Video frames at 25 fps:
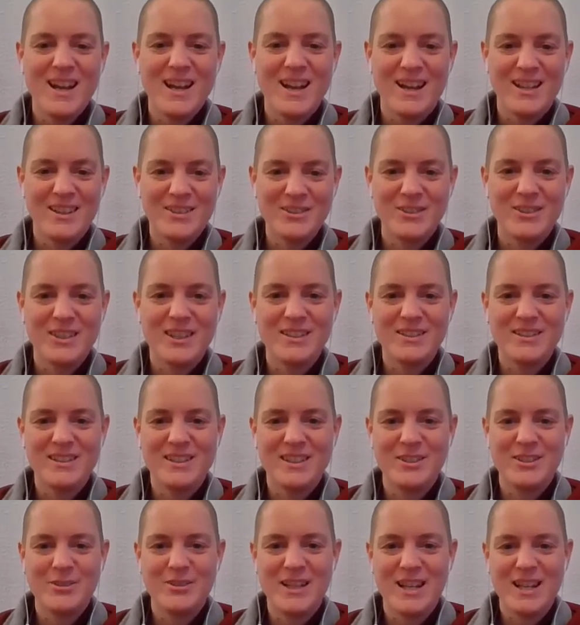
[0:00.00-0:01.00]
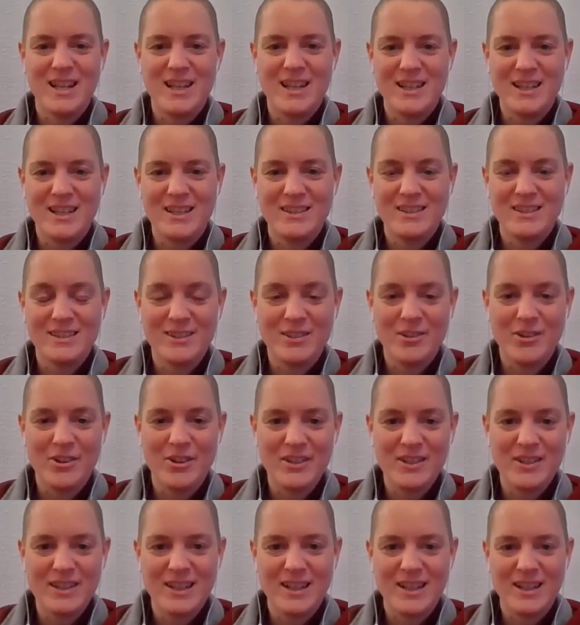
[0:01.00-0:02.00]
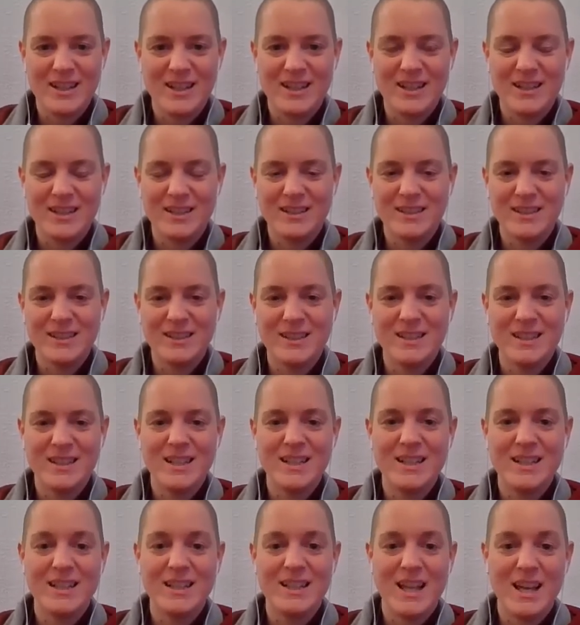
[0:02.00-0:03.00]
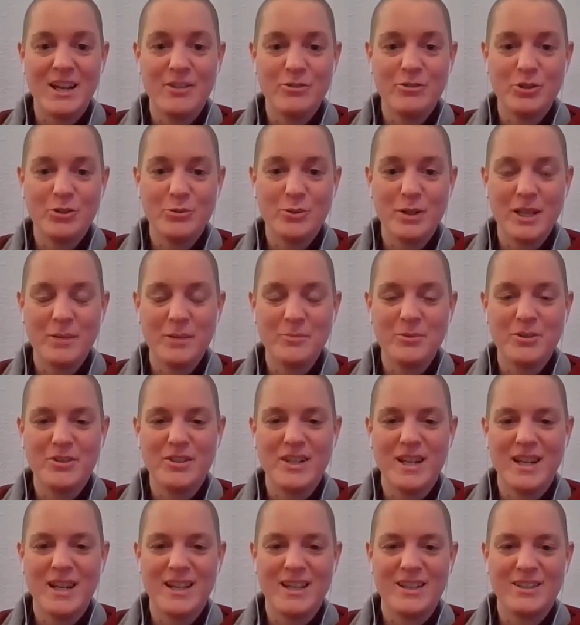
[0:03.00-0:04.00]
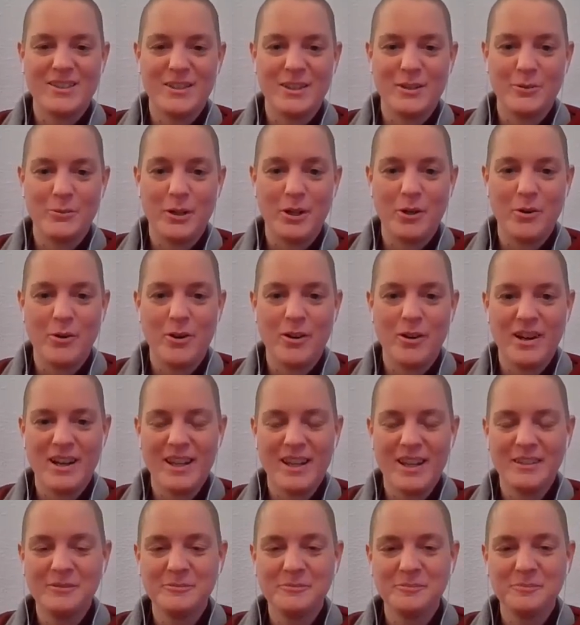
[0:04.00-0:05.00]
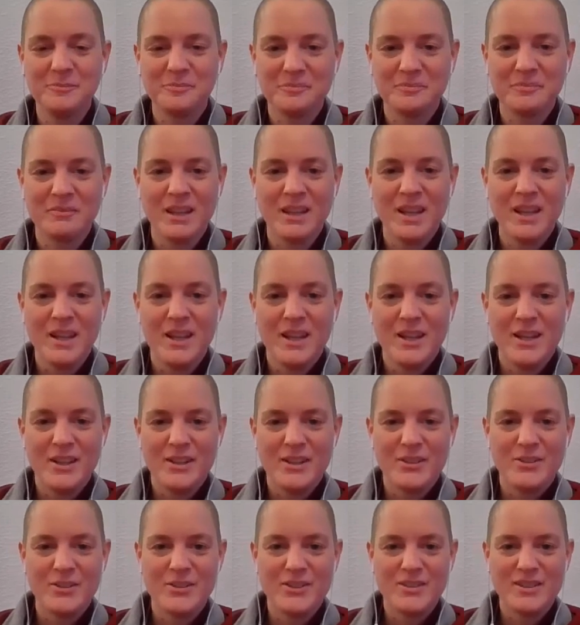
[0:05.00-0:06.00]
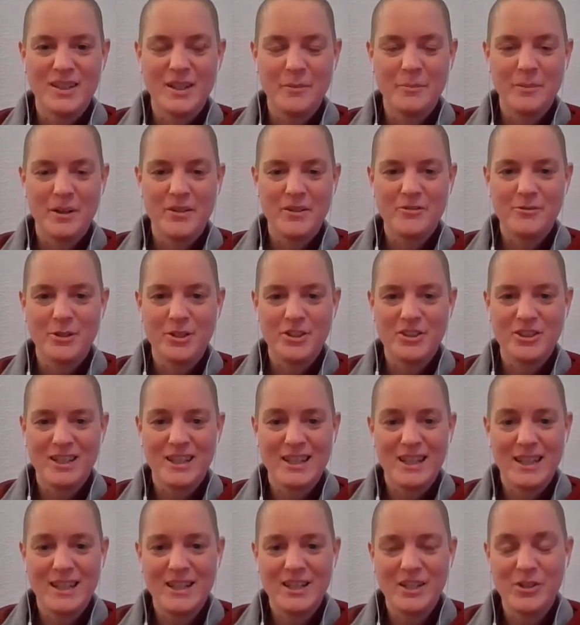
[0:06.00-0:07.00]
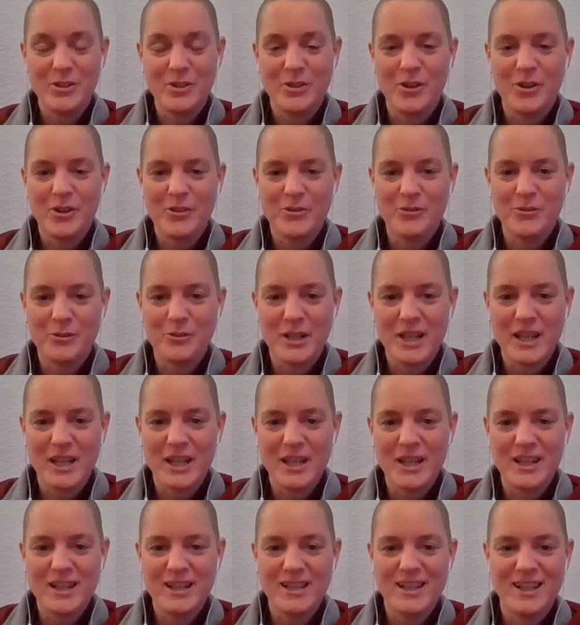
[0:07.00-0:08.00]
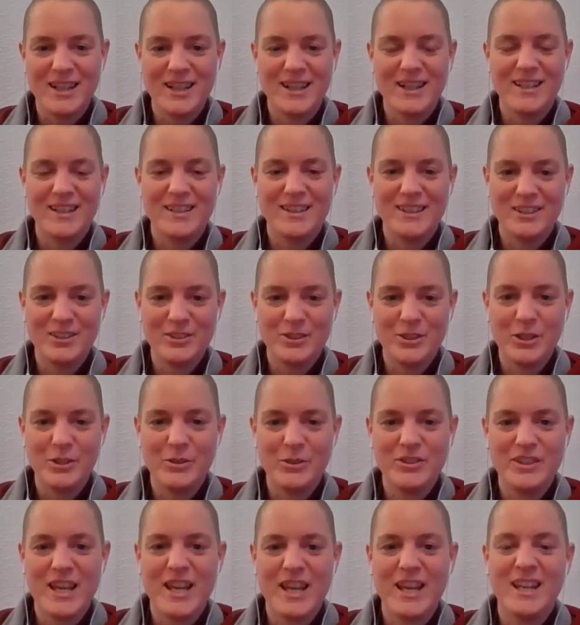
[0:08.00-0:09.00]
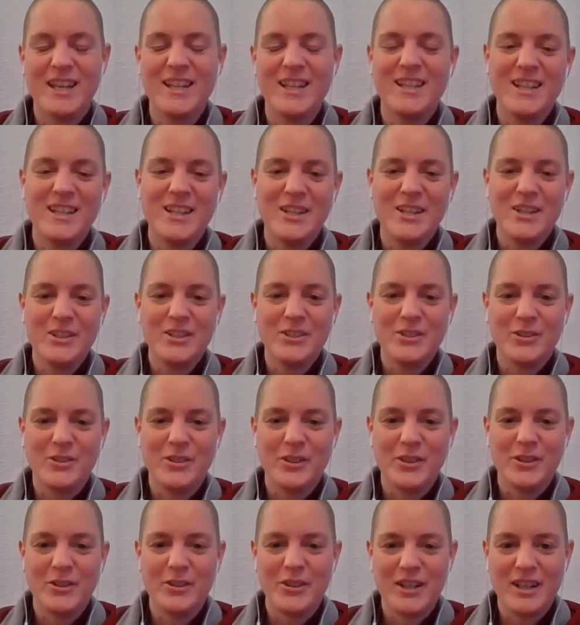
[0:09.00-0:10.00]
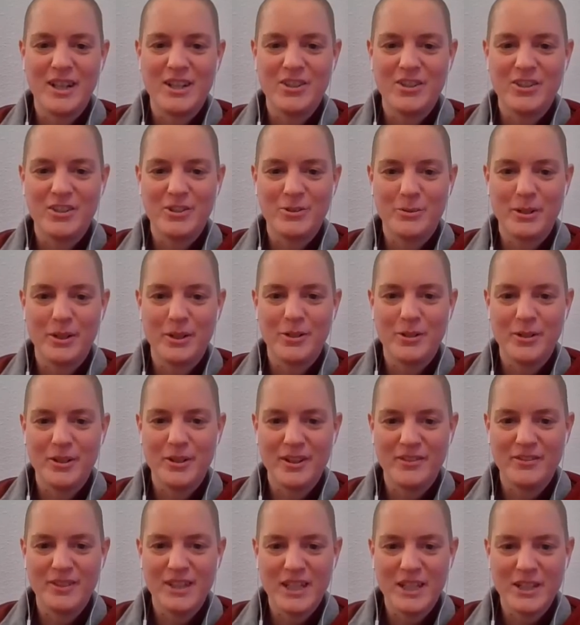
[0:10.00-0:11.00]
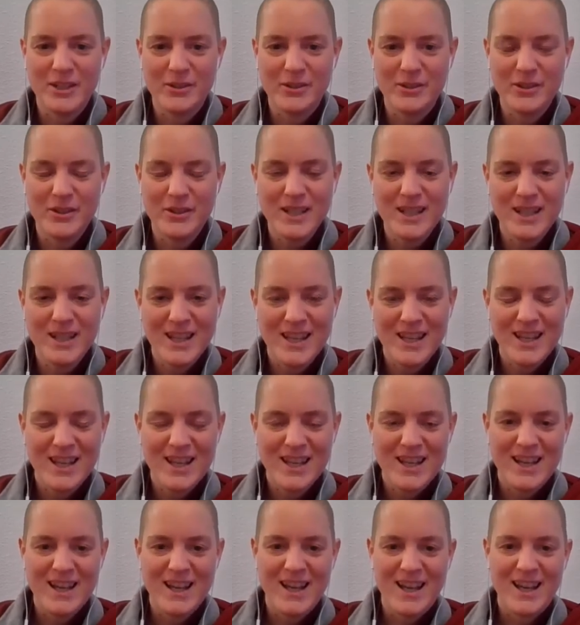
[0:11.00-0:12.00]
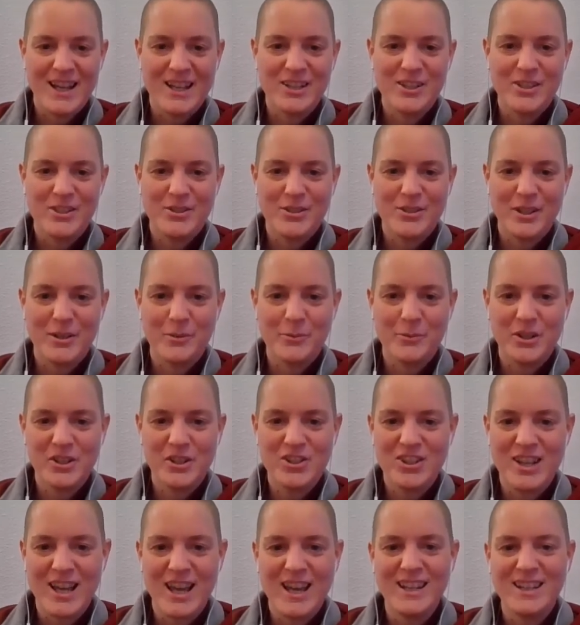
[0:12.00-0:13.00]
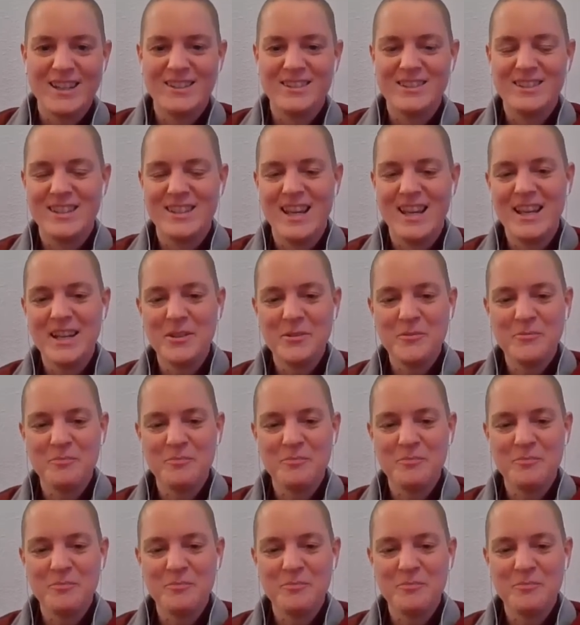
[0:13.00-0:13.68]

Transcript: As you can see, today is not a live stream. Today is a recording because I'm unfortunately not free this Tuesday. So I thought I'd just record a video and you can watch that instead.